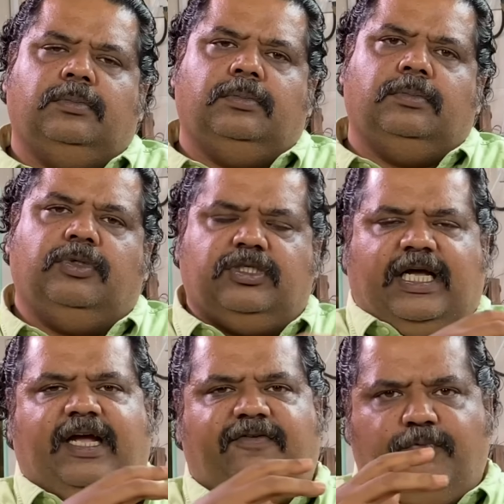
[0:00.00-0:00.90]
Because
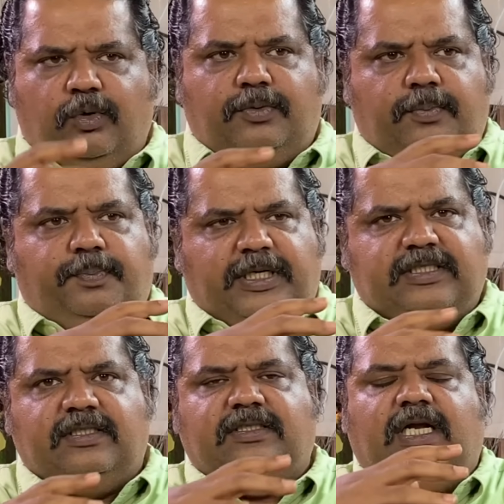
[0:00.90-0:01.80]
I have wood
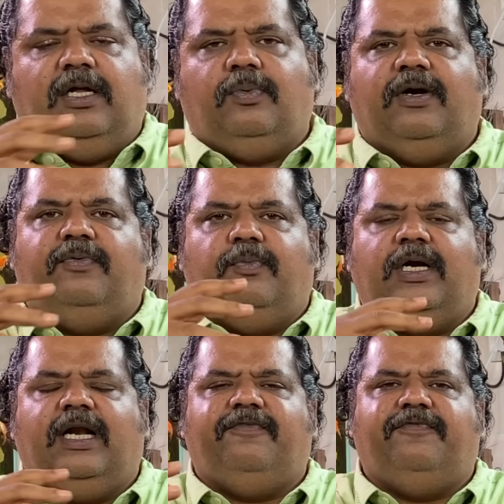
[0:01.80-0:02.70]
pieces that are
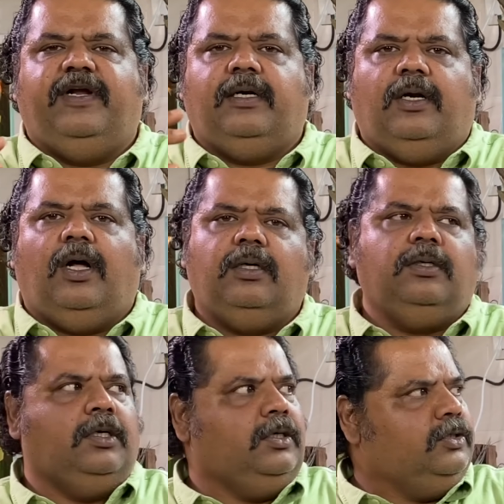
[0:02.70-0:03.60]
1.5 feet
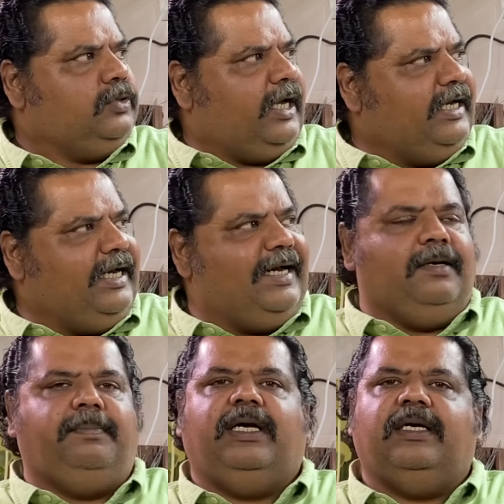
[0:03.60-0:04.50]
long, so I need
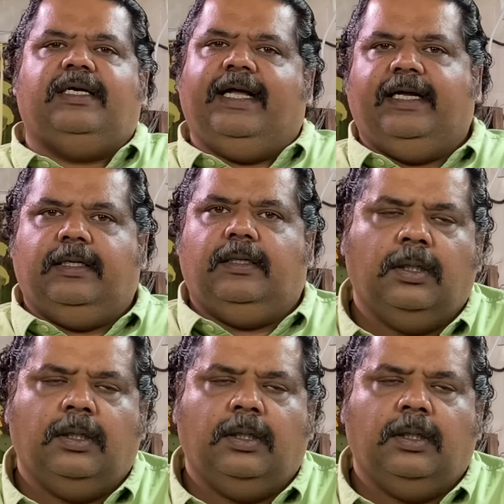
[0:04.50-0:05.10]
a bigger tank.